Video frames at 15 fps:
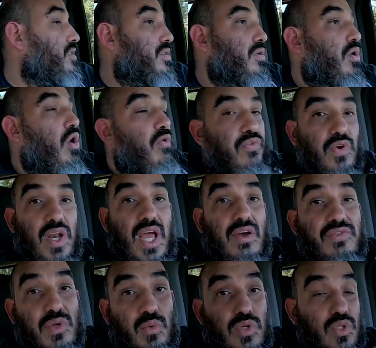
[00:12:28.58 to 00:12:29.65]
So hopefully
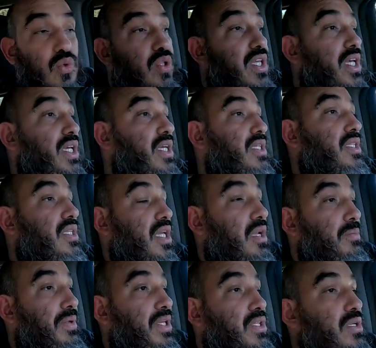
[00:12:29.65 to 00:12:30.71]
after we do this, it's
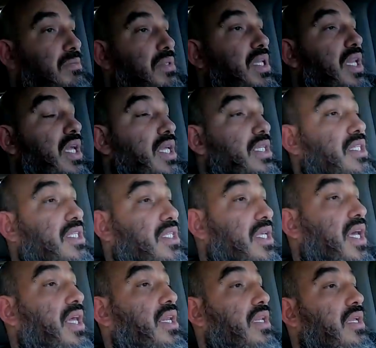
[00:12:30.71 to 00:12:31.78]
gonna be something like it's
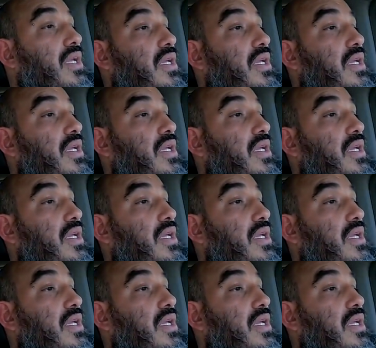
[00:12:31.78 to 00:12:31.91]
set.